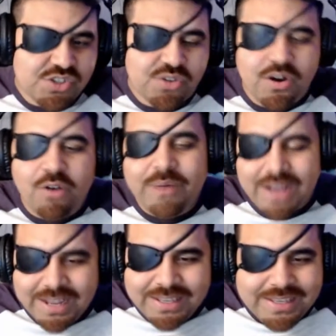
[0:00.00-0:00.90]
So all right,
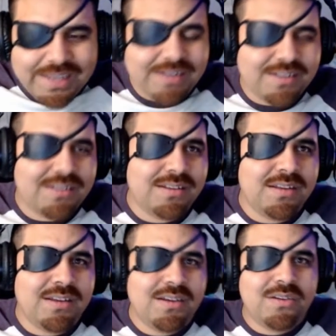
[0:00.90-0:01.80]
I get
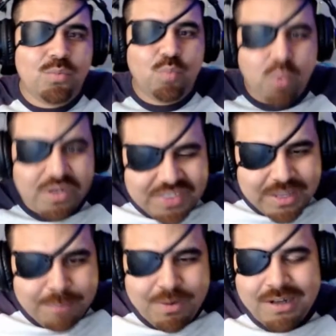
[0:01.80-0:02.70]
what
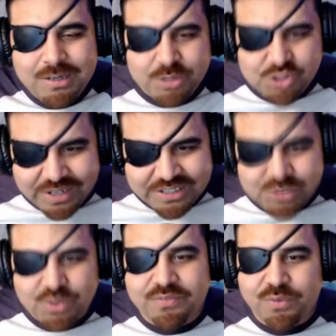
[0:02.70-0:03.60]
they probably were trying
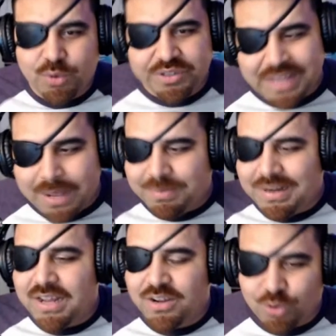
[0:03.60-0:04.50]
to avoid, that
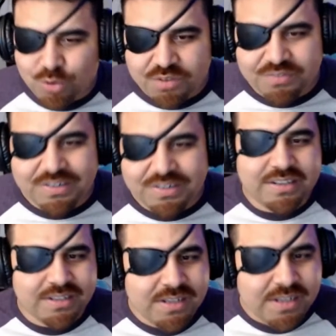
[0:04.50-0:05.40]
plot hole of
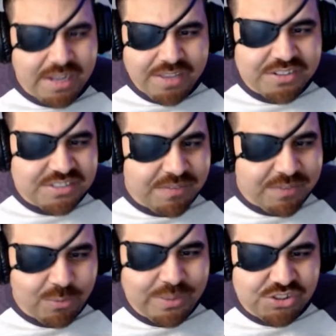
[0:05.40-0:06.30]
like, hey, there's
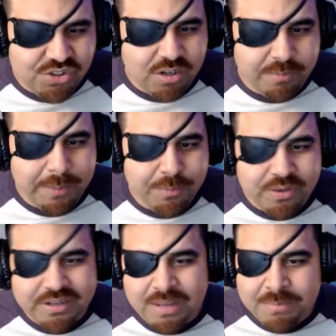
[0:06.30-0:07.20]
definitely way stronger
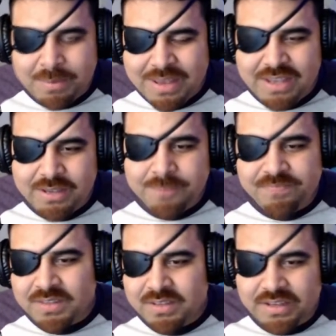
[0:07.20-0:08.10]
people in MMA,
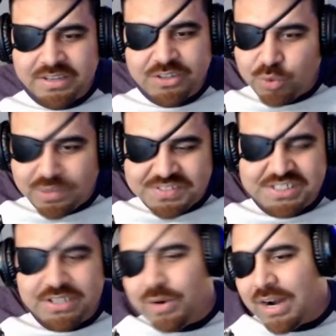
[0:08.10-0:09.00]
in
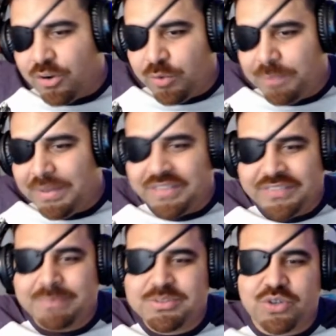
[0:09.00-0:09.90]
UFC. Why aren't we
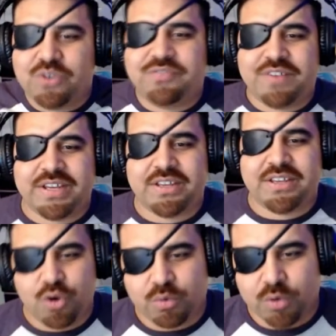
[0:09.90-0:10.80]
picking them to go fight
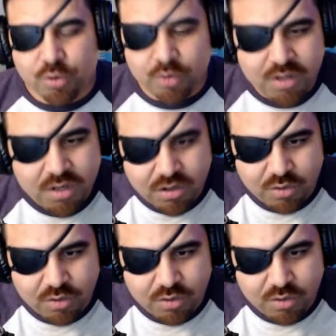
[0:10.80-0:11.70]
Goro
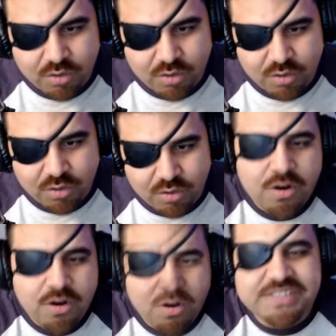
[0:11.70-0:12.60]
or whatever?
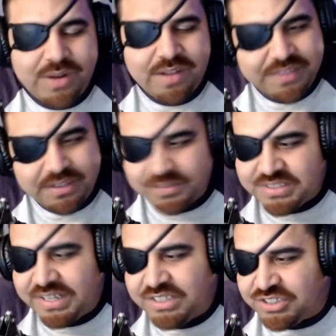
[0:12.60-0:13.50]
Oh, because they don't have the
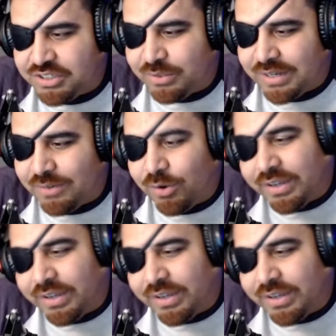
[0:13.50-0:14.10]
invitation or whatever.